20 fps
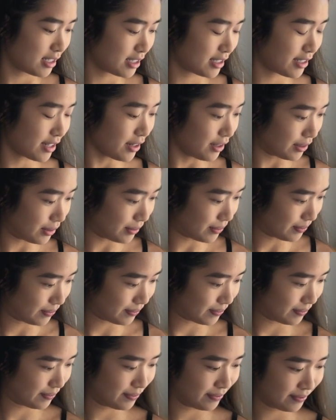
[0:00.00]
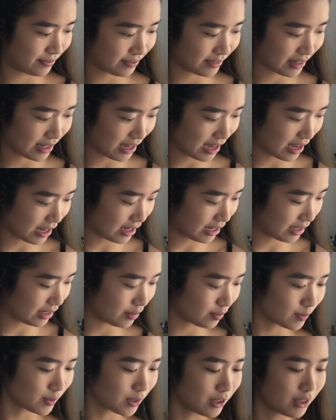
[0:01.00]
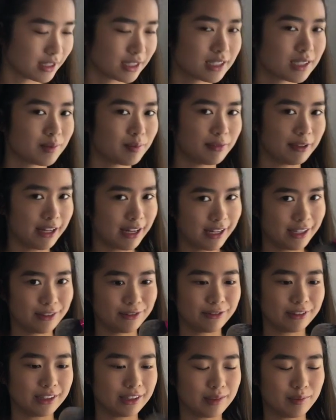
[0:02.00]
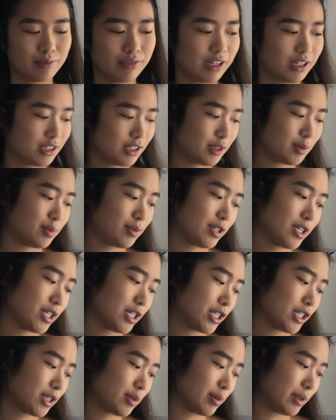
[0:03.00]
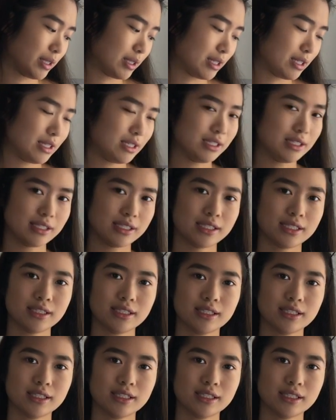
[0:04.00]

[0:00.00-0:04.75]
So I'm going to blend with the brush because